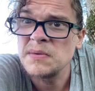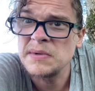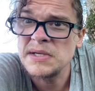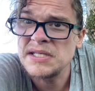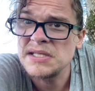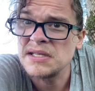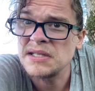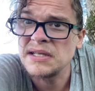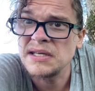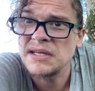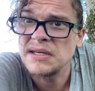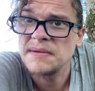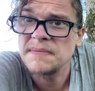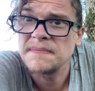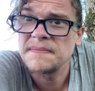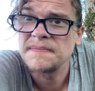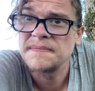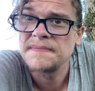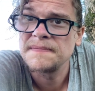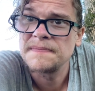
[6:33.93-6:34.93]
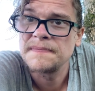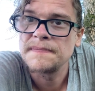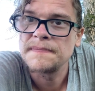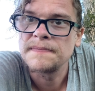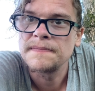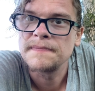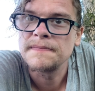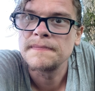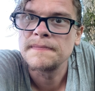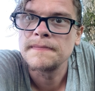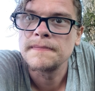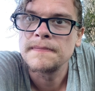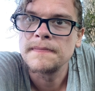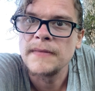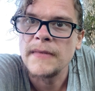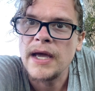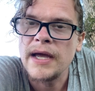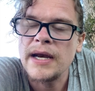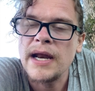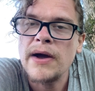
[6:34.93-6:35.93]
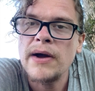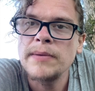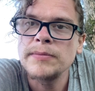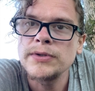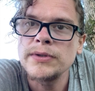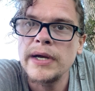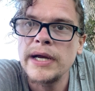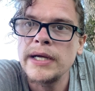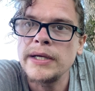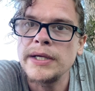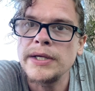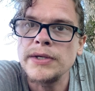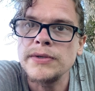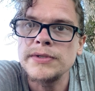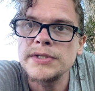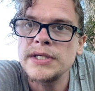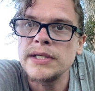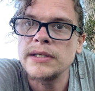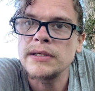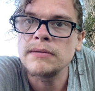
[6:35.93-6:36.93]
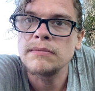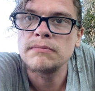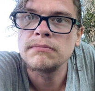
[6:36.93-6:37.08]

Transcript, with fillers: recently. And now I'm trying to use it